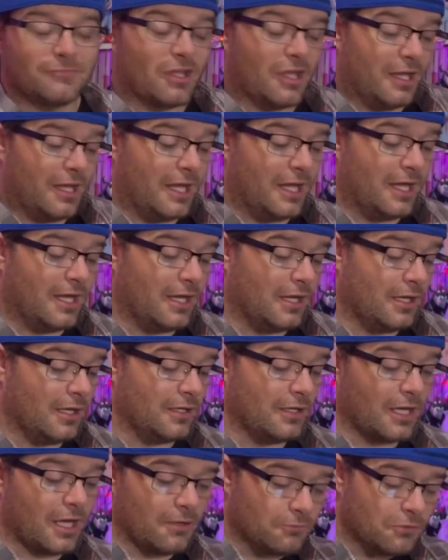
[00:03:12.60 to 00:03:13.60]

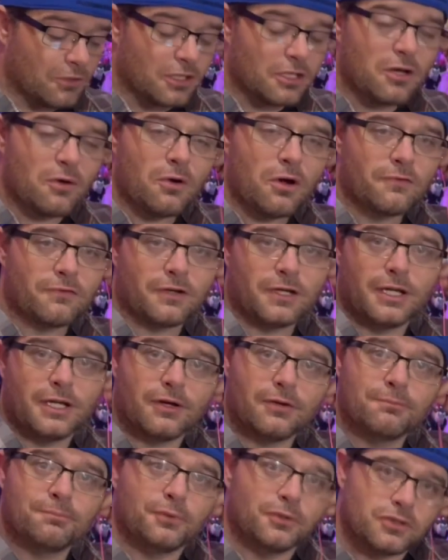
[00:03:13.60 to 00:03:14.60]
and I'm going to go over
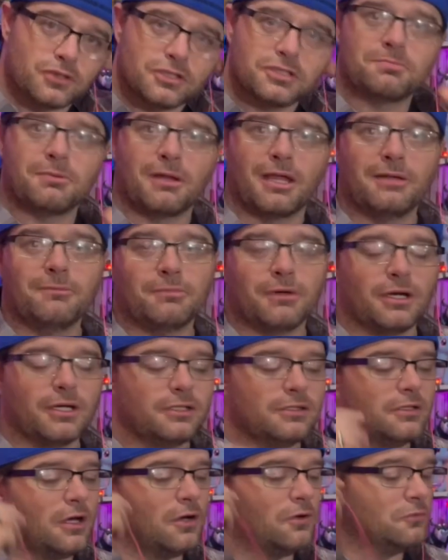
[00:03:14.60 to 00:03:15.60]
here and push this play
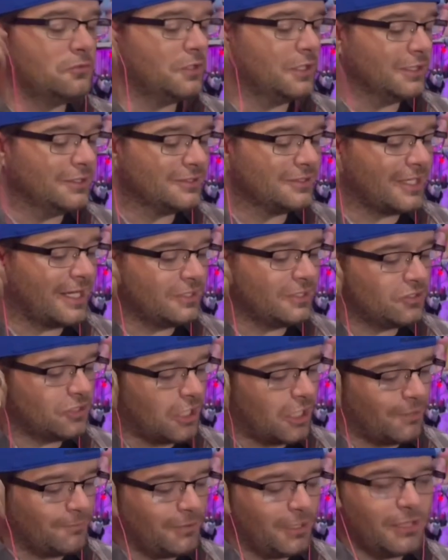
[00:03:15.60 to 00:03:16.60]
button on Inside
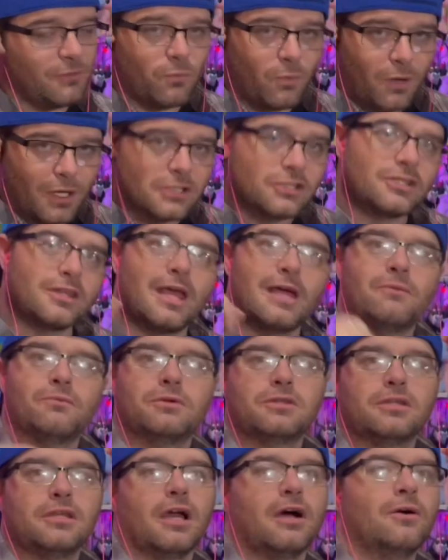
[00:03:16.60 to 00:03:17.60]
Job and watch that
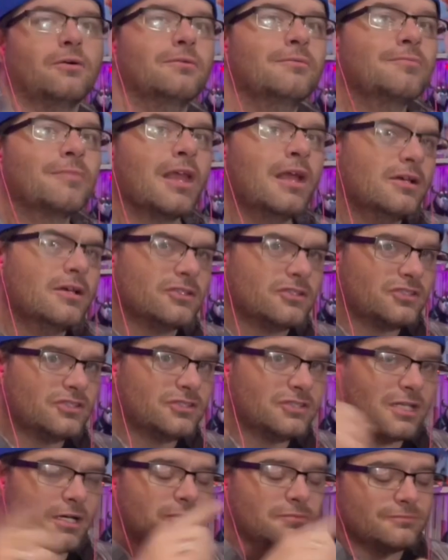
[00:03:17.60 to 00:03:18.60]
with y'all.
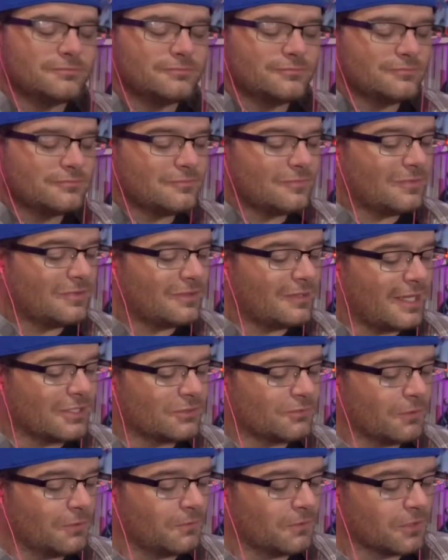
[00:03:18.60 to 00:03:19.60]
So
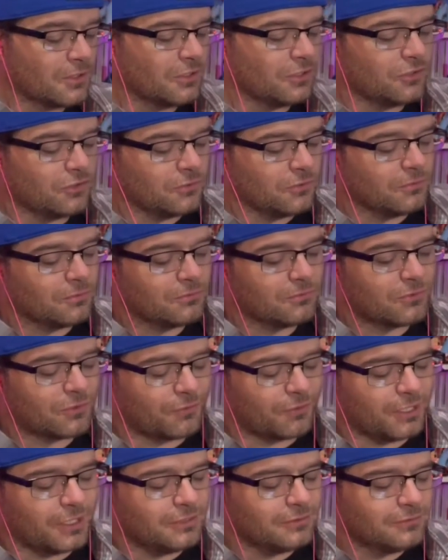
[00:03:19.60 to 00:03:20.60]
that's what we're going to do.
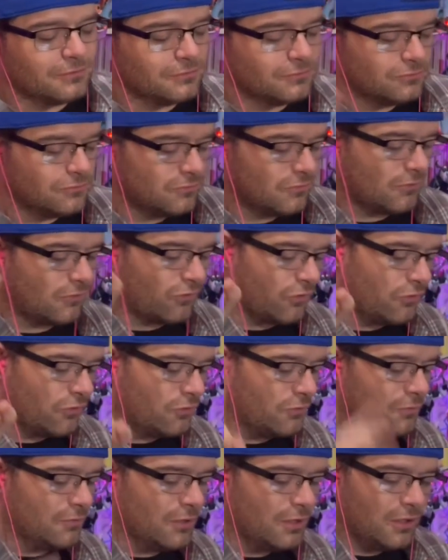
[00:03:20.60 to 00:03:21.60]
Three,
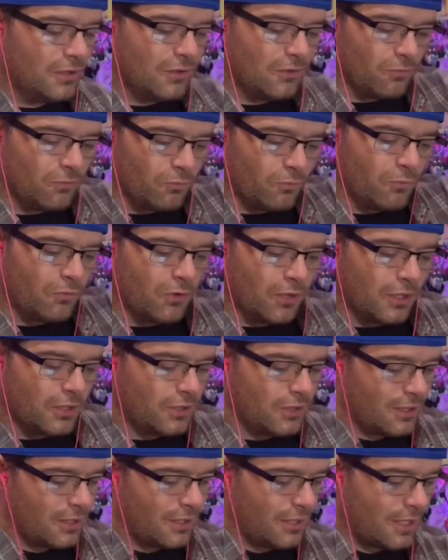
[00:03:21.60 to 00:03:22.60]
two, one,
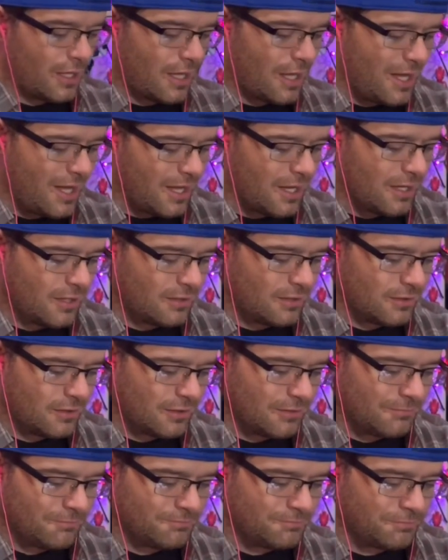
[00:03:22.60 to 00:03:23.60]
and
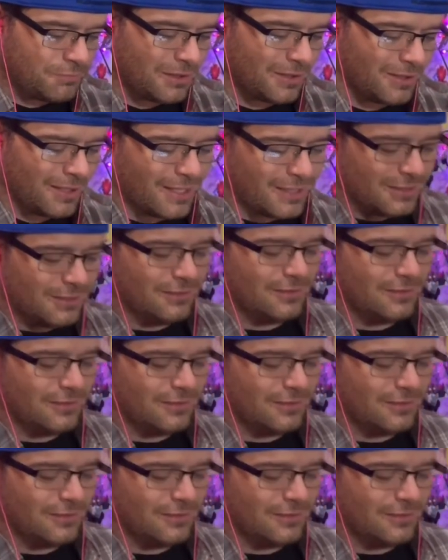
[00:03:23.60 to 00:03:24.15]
play.